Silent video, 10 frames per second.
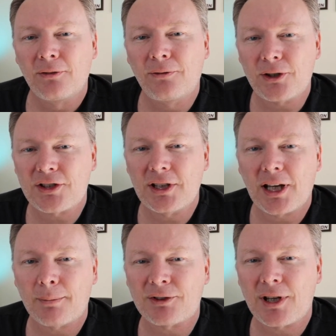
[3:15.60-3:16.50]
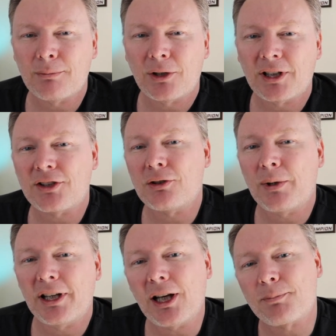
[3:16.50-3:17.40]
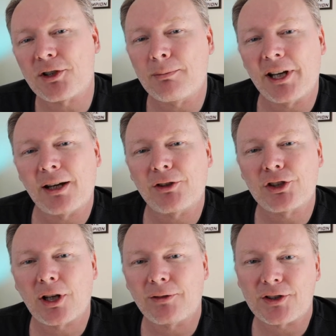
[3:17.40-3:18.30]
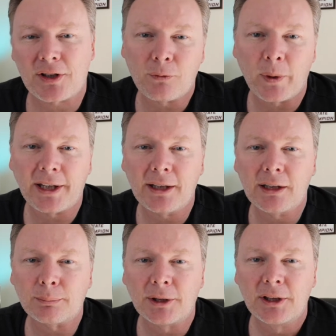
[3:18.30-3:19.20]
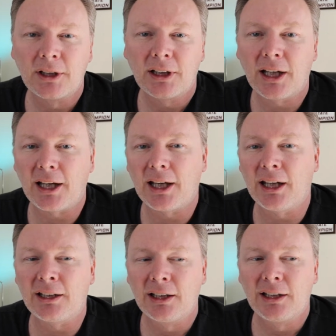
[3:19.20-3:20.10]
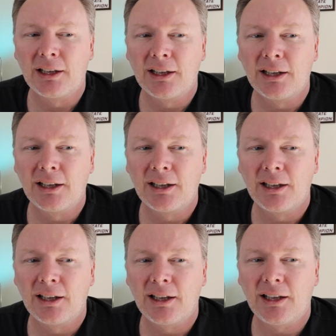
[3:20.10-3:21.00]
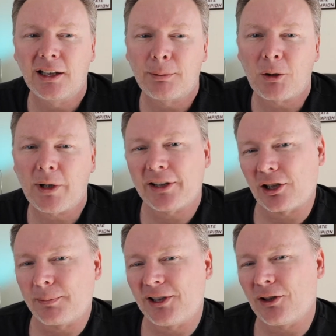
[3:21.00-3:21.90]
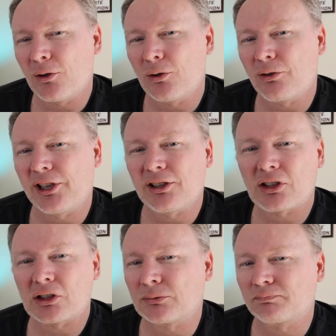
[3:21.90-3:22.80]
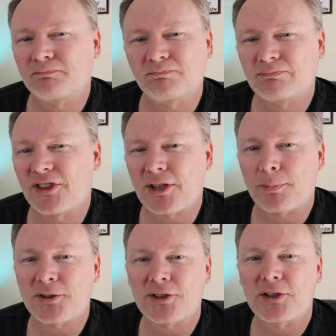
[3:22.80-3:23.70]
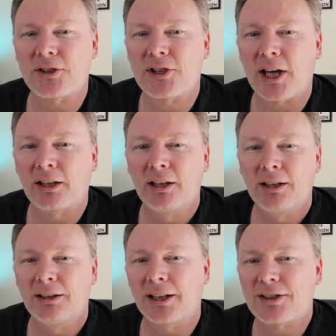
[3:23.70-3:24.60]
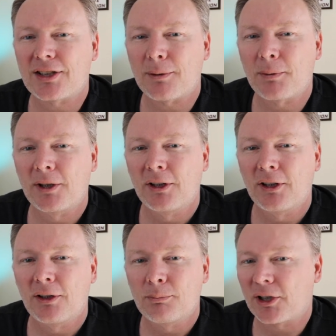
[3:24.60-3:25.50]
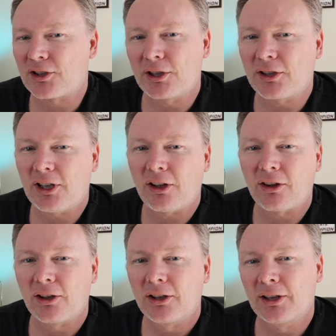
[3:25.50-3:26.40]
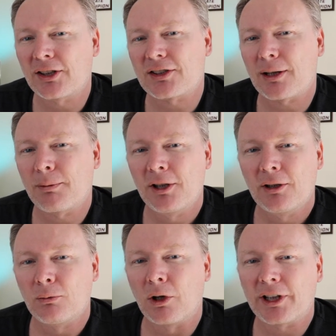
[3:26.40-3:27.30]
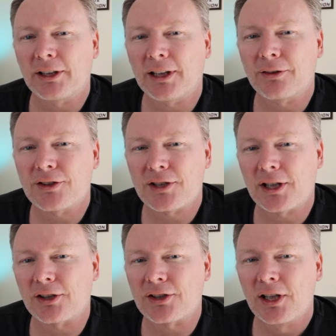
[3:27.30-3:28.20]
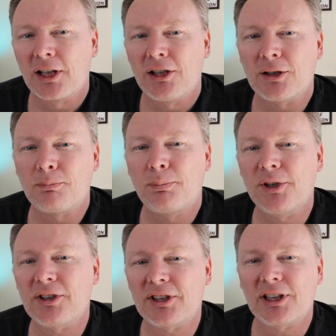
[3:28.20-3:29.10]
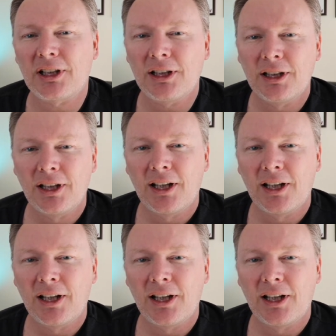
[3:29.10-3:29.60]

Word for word: First thing that happens that morning is you wake up, so you might have a shot of yourself waking up, and it could be quiet. There could be no real substance to this yet. Next step, brushing your teeth. Next step, walking down the stairs. You're building